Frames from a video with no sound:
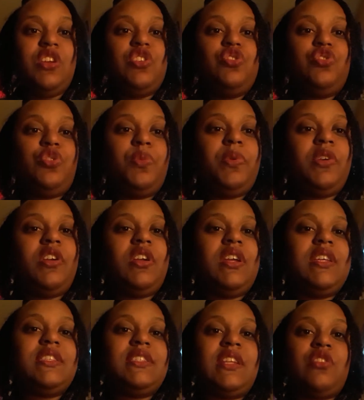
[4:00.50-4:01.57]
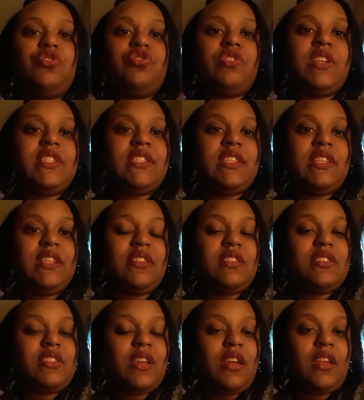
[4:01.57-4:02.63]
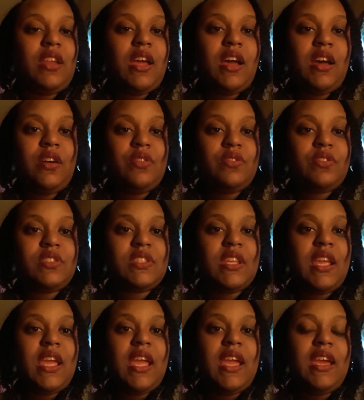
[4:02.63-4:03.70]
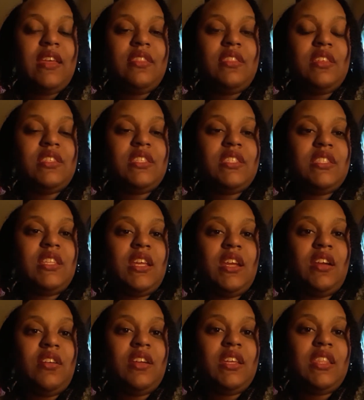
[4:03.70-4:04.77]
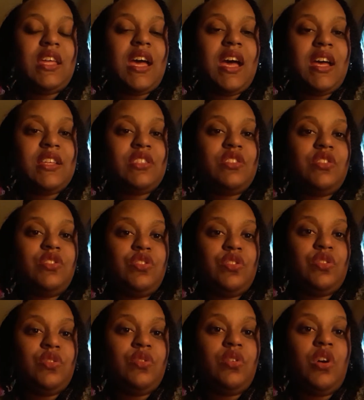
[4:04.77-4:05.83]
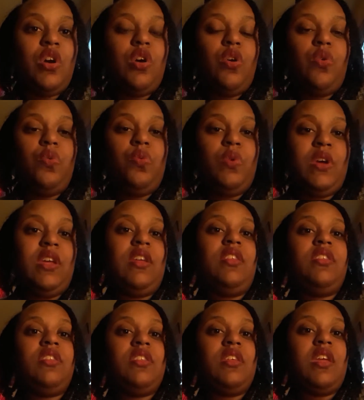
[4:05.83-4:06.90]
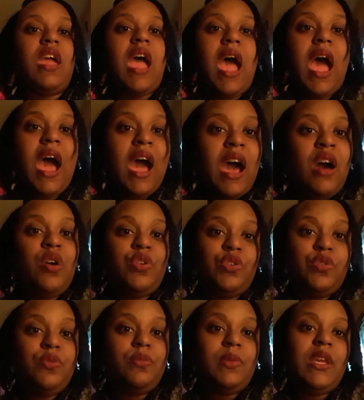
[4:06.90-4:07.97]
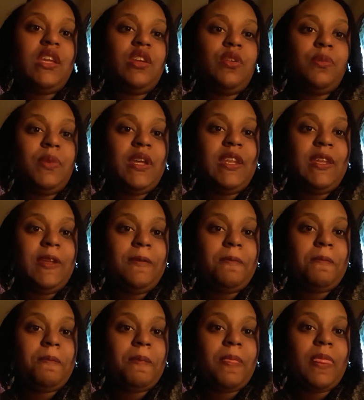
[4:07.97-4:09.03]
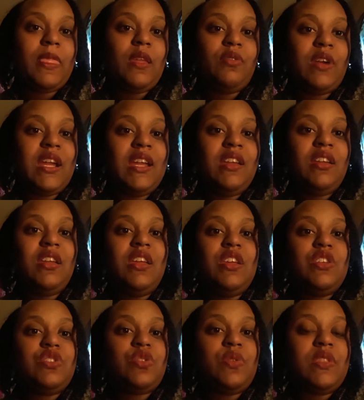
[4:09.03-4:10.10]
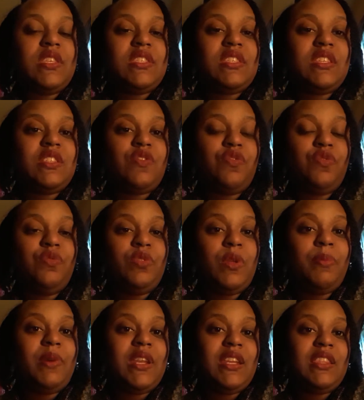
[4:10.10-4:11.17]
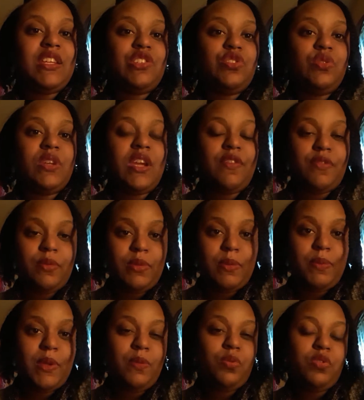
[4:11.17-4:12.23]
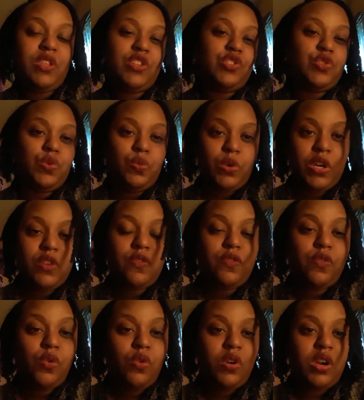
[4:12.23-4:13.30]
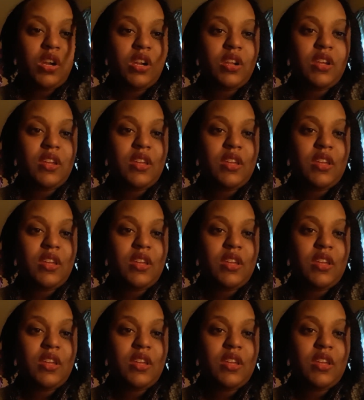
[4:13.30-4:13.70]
Jupiter is now transiting the 2nd house, and this is the area that has to do with how you make your money, right? So this is the money that you get from the people that you work for.